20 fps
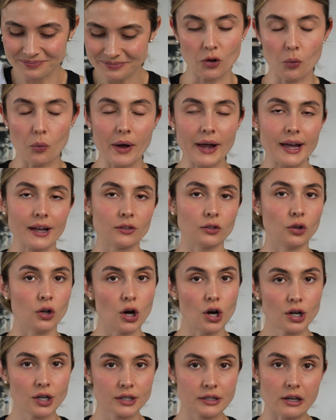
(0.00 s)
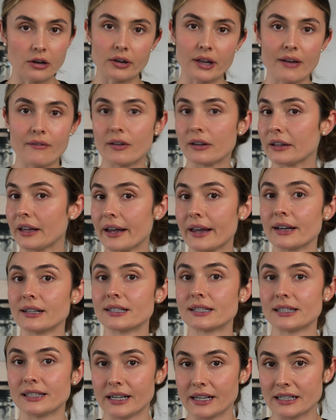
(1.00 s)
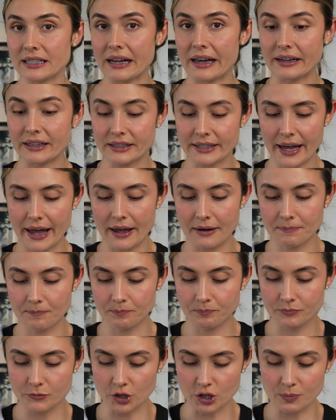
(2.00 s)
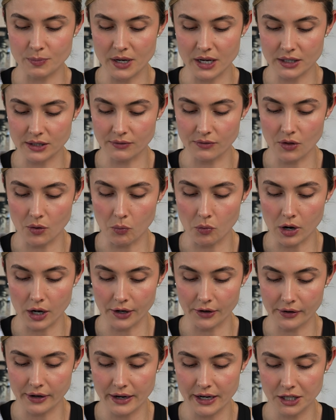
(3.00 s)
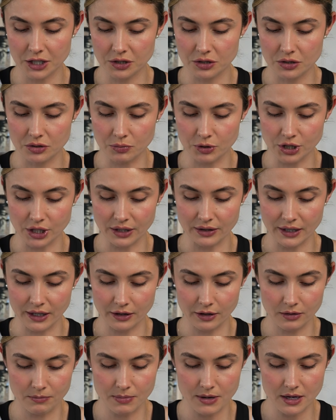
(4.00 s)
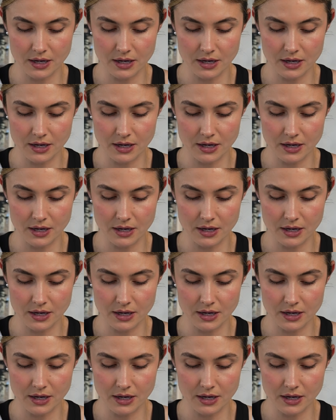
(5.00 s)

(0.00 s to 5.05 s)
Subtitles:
The way it looks, I'll give it like a 6 out of 10 just because of the wateriness, which I think could